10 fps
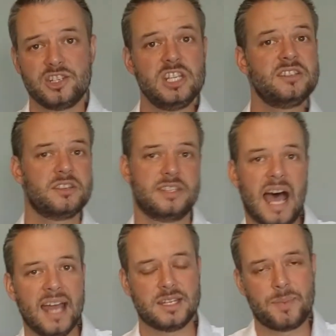Jesus
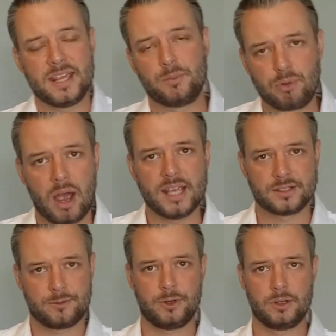died to pay the
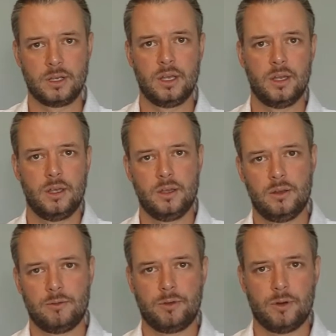price for
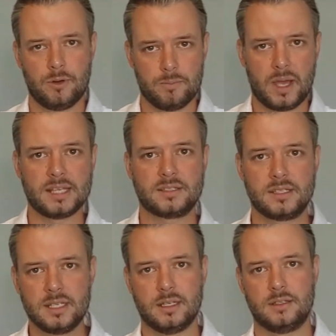for my
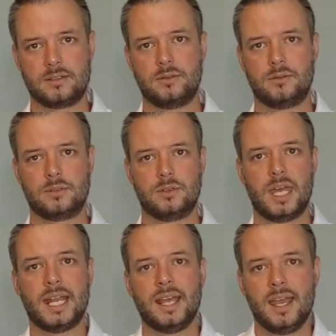sins, so
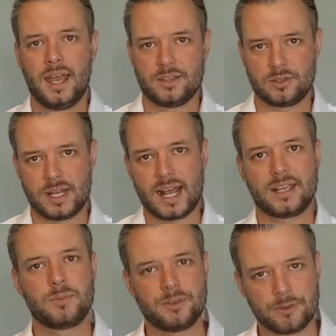that I
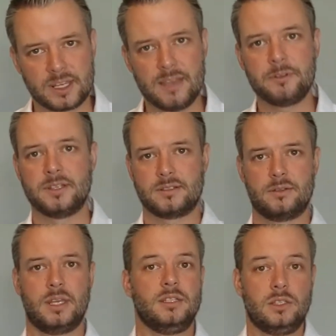could be forgiven,
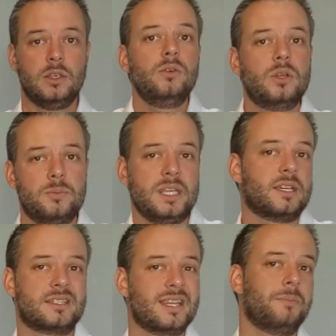so that you could be
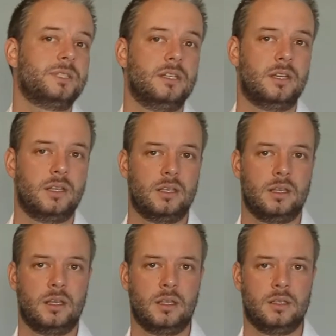accepted.
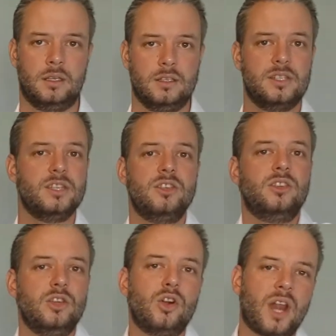You see,
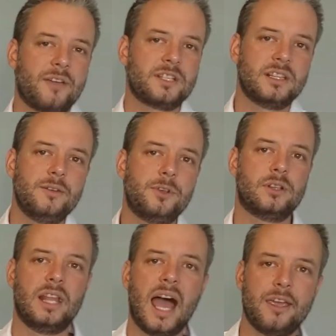you don't have to live
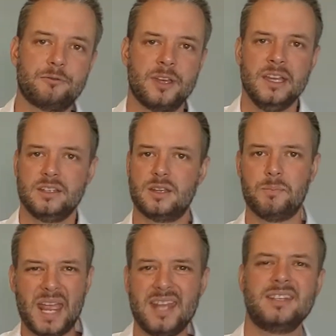your life
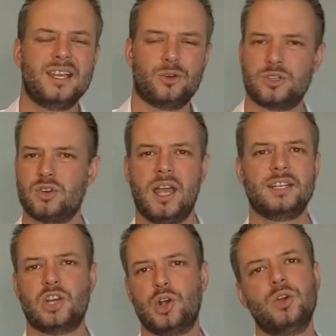demanding or
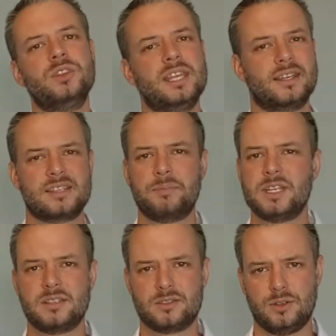trying to earn the
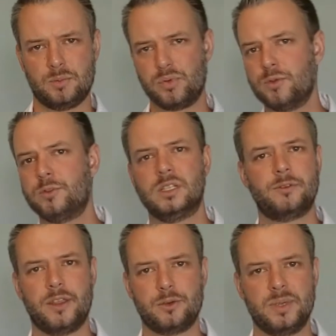acceptance and approval
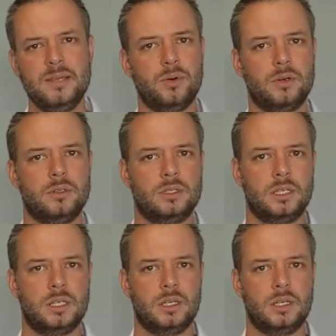of other people.